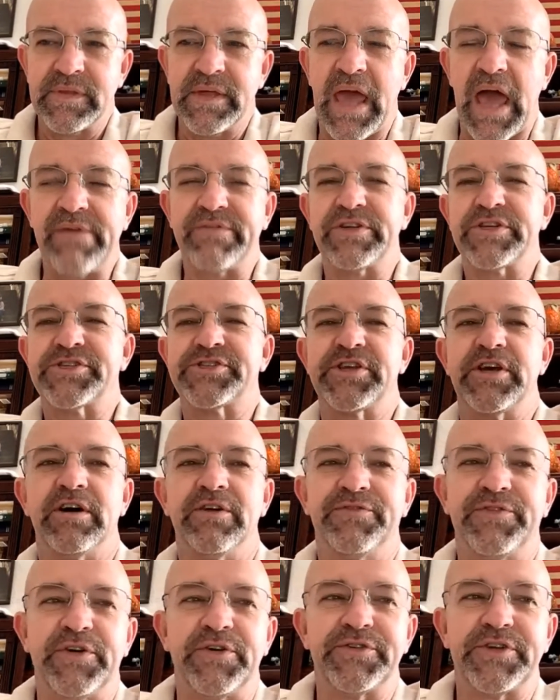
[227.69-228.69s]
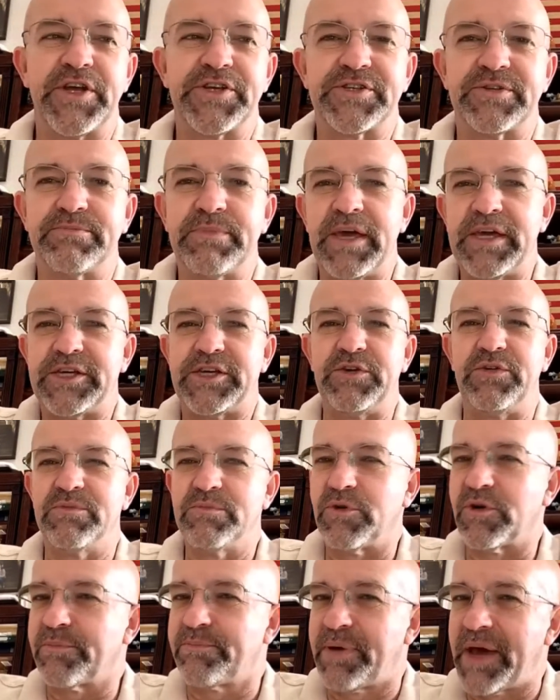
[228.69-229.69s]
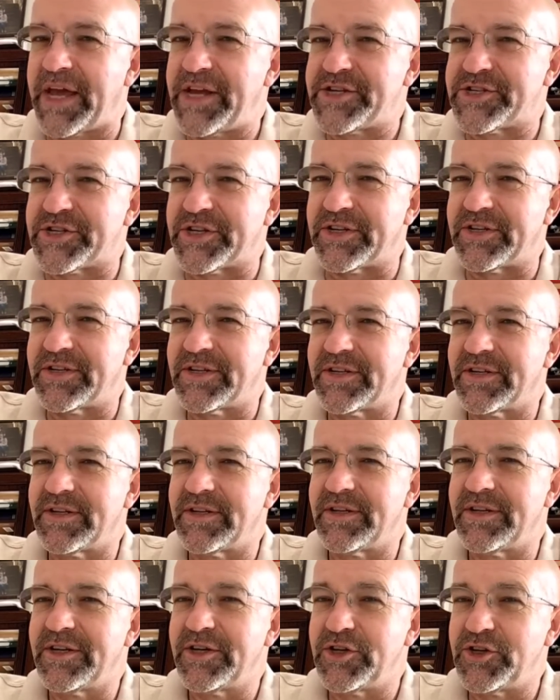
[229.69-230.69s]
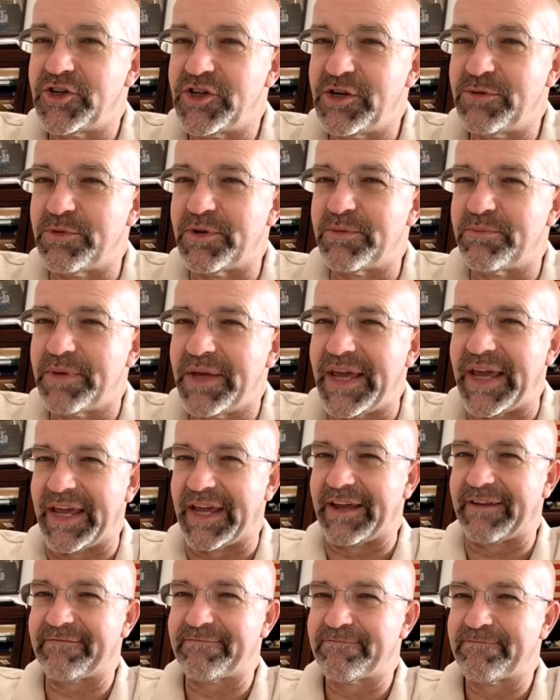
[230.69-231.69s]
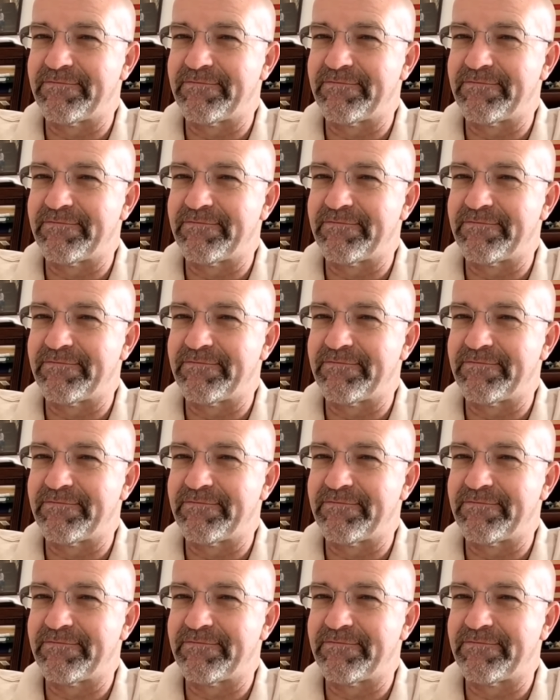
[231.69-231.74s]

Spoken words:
Having a cell phone doesn't make you a more patient human being.